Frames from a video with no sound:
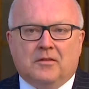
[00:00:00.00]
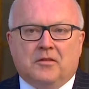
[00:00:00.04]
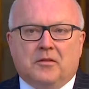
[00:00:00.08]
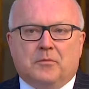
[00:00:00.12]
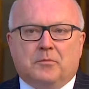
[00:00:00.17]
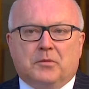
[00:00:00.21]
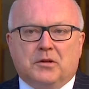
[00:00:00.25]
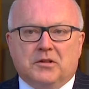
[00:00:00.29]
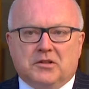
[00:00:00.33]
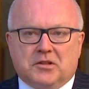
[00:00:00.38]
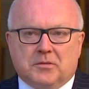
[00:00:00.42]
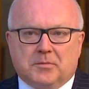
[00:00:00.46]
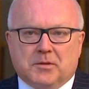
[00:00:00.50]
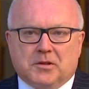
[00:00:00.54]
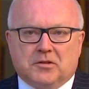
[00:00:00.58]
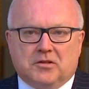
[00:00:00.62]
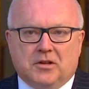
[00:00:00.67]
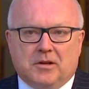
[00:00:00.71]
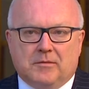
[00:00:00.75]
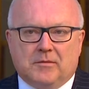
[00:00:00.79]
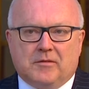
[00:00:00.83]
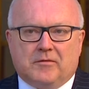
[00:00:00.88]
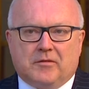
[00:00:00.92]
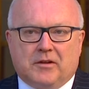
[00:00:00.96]
The principal
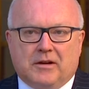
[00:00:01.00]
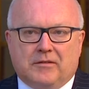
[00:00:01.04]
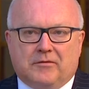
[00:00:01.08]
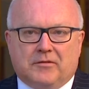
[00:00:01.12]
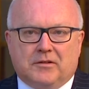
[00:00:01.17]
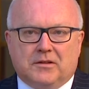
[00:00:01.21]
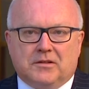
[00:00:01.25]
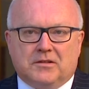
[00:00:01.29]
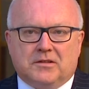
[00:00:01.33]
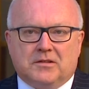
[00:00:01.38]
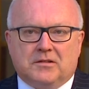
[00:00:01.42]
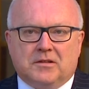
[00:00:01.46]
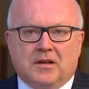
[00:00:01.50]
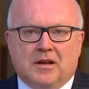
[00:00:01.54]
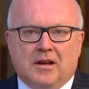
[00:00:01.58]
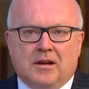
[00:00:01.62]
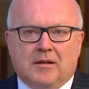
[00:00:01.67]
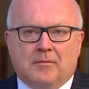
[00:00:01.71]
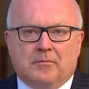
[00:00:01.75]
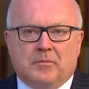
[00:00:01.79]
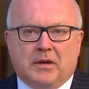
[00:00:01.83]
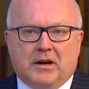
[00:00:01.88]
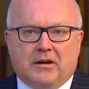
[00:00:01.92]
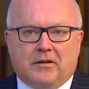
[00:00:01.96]
term of reference,
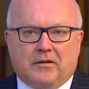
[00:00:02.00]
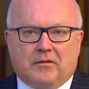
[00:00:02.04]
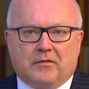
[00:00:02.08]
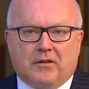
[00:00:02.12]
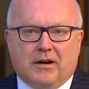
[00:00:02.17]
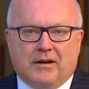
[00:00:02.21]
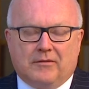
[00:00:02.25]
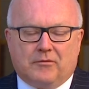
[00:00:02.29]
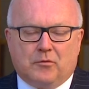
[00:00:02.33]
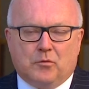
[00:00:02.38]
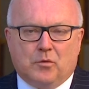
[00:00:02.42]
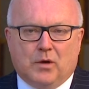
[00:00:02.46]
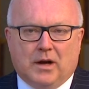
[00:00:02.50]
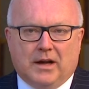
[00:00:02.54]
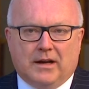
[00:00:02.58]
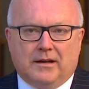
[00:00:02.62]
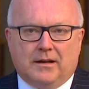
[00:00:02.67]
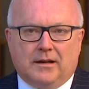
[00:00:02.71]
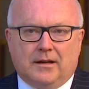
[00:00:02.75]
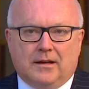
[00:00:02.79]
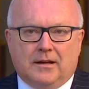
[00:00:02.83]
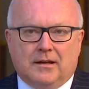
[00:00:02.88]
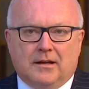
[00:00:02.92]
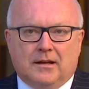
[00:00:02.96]
paragraph
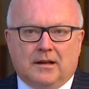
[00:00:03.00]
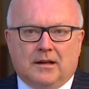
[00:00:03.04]
1,